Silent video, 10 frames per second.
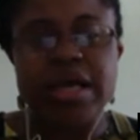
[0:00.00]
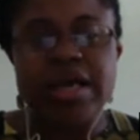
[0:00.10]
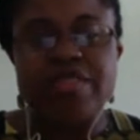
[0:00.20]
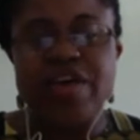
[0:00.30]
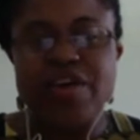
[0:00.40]

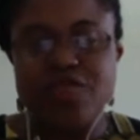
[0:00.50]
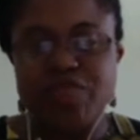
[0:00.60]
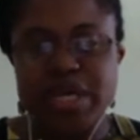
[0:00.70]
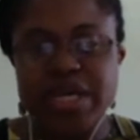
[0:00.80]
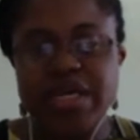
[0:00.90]
there've
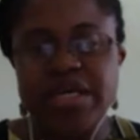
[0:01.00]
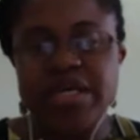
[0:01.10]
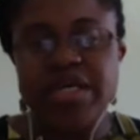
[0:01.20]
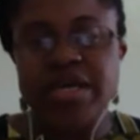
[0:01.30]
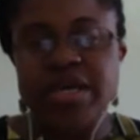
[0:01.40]

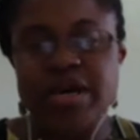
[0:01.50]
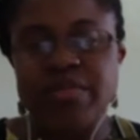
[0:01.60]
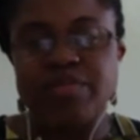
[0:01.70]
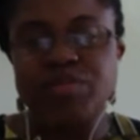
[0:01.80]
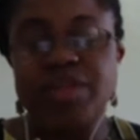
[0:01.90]
been
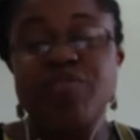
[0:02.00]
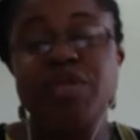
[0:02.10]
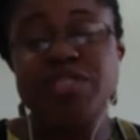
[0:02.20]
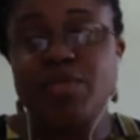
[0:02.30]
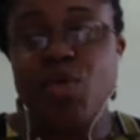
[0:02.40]

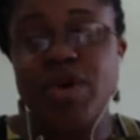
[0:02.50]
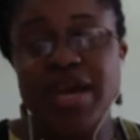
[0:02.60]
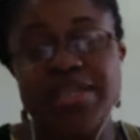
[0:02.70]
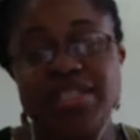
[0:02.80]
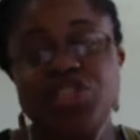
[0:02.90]
some
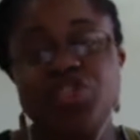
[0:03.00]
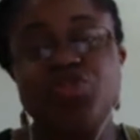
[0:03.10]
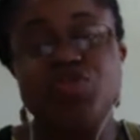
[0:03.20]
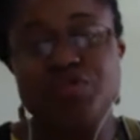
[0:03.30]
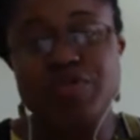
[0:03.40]
organizations
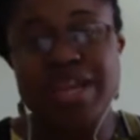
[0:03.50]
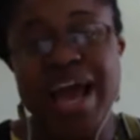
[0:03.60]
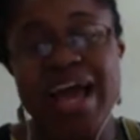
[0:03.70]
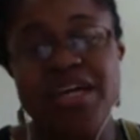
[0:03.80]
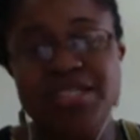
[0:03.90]
who've been
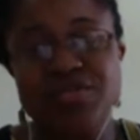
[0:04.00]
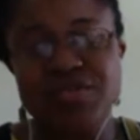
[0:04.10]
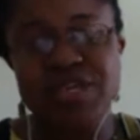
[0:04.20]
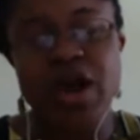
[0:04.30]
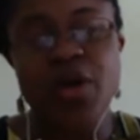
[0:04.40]

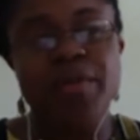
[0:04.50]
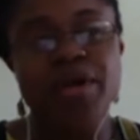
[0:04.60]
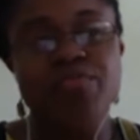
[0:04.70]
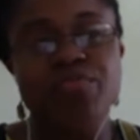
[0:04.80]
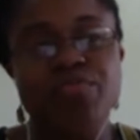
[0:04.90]
actively
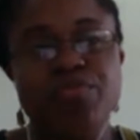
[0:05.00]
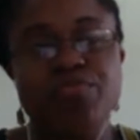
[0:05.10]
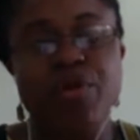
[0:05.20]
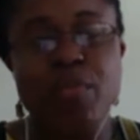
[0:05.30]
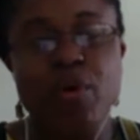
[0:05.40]
helping
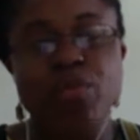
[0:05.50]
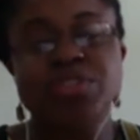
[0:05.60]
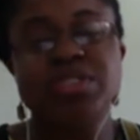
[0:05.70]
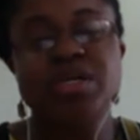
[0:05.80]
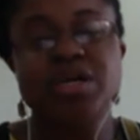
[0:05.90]
promote
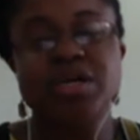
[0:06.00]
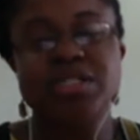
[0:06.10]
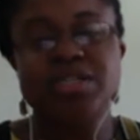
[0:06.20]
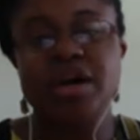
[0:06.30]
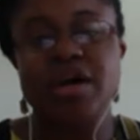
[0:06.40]
the
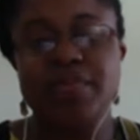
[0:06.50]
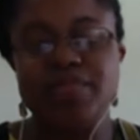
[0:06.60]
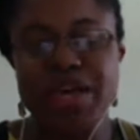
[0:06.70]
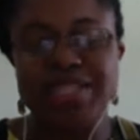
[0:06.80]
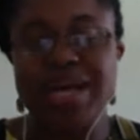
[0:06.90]

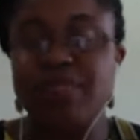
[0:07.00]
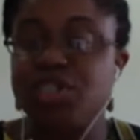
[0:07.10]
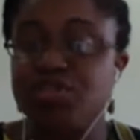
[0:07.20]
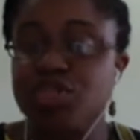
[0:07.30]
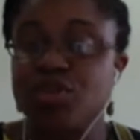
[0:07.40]

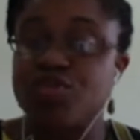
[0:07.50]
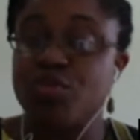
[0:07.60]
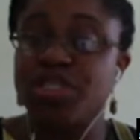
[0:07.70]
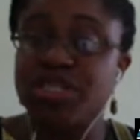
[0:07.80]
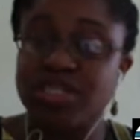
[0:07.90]
establishment of
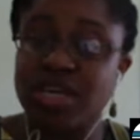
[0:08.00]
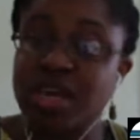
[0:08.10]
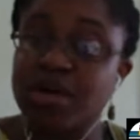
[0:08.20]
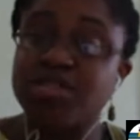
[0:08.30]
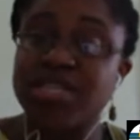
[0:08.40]
robotics
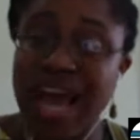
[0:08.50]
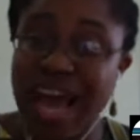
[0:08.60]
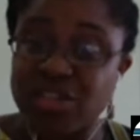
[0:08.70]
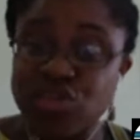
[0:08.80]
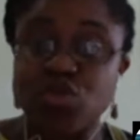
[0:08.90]
clubs in
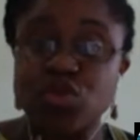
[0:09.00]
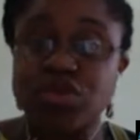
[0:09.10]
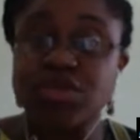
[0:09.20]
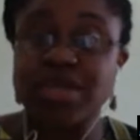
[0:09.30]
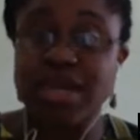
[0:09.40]
high schools, and